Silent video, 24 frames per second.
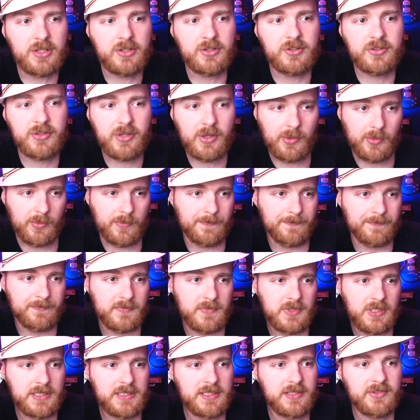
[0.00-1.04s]
So
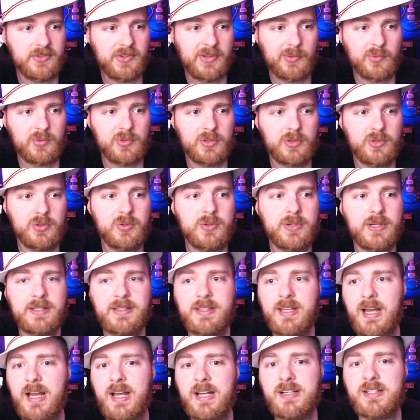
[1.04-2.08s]
it turns out you
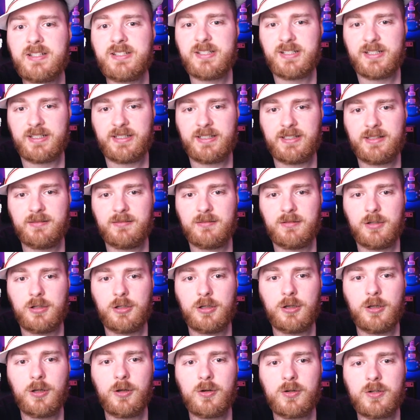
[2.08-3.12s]
can actually
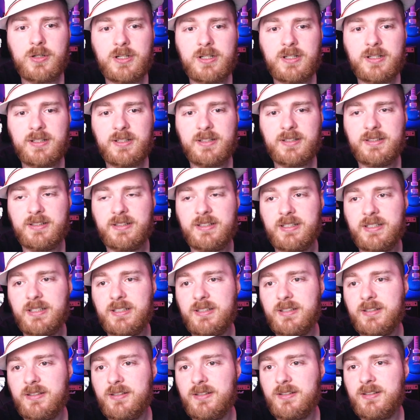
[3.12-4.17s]
lock the
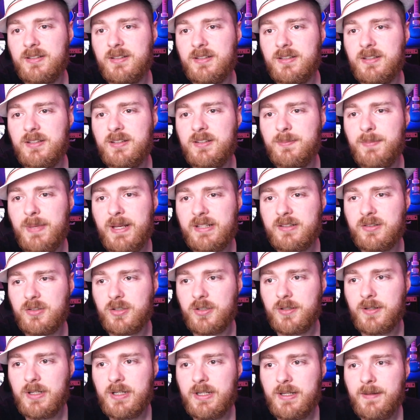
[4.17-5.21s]

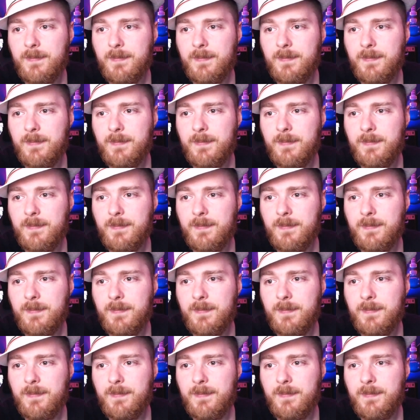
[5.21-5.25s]
inspector.